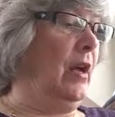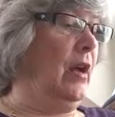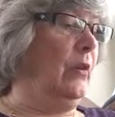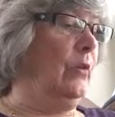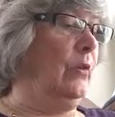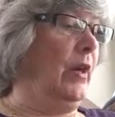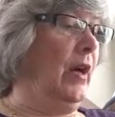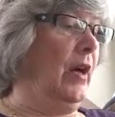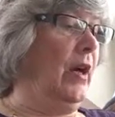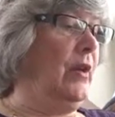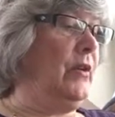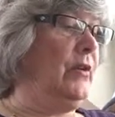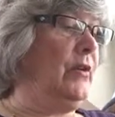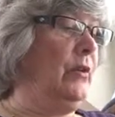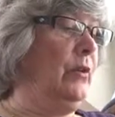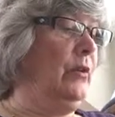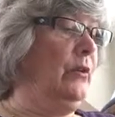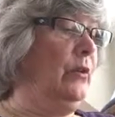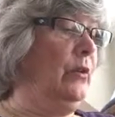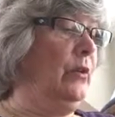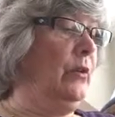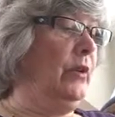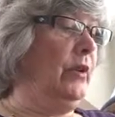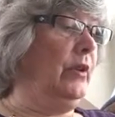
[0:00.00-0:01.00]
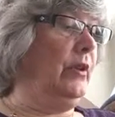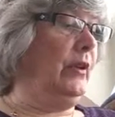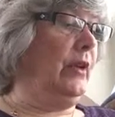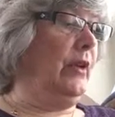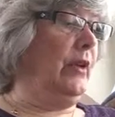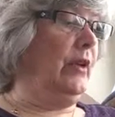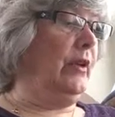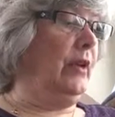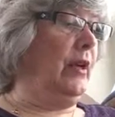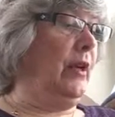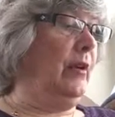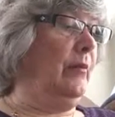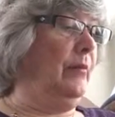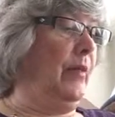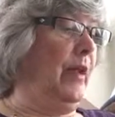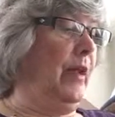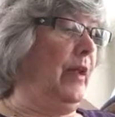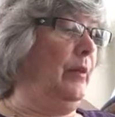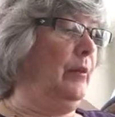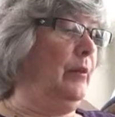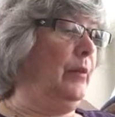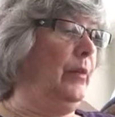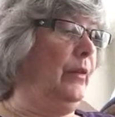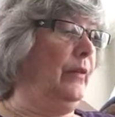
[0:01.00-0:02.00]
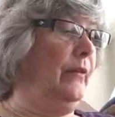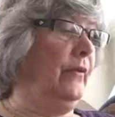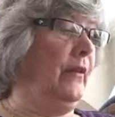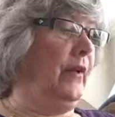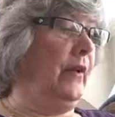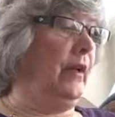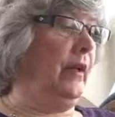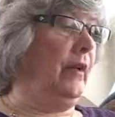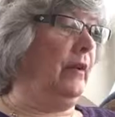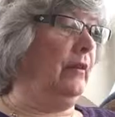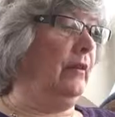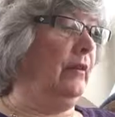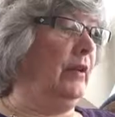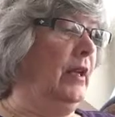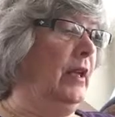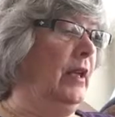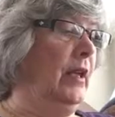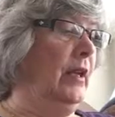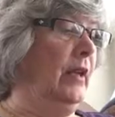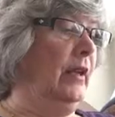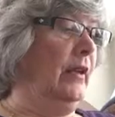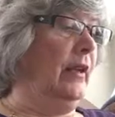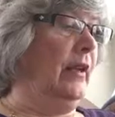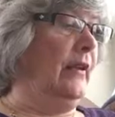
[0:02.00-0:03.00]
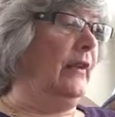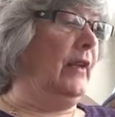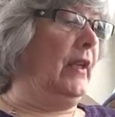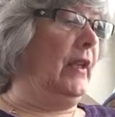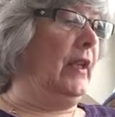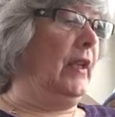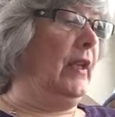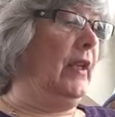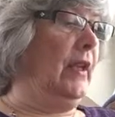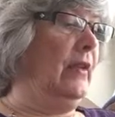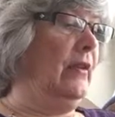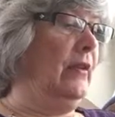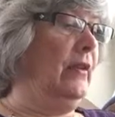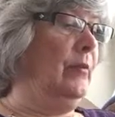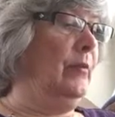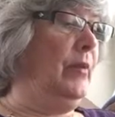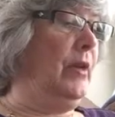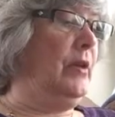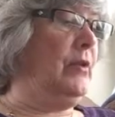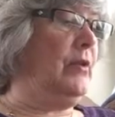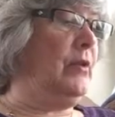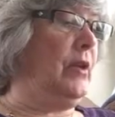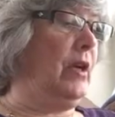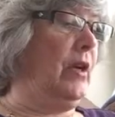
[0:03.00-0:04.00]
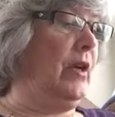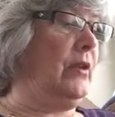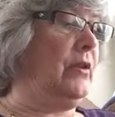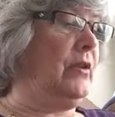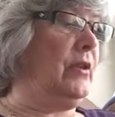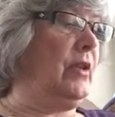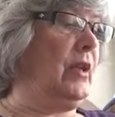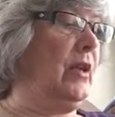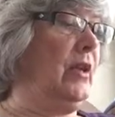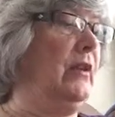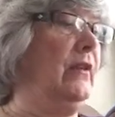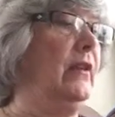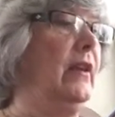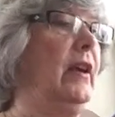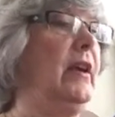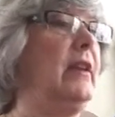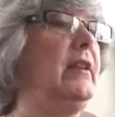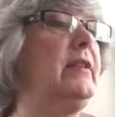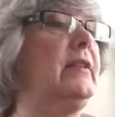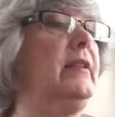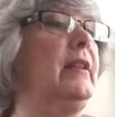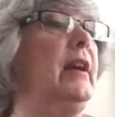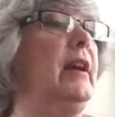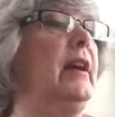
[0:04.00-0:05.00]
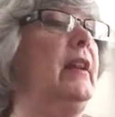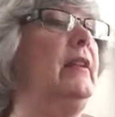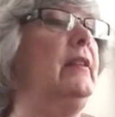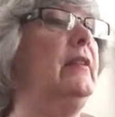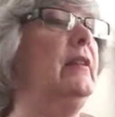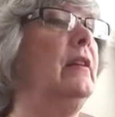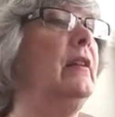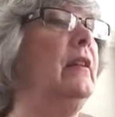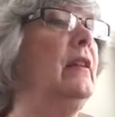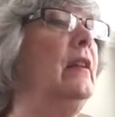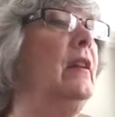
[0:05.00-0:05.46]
Arise, O Lord, let not man prevail. Let the heathen be judged in thy sight.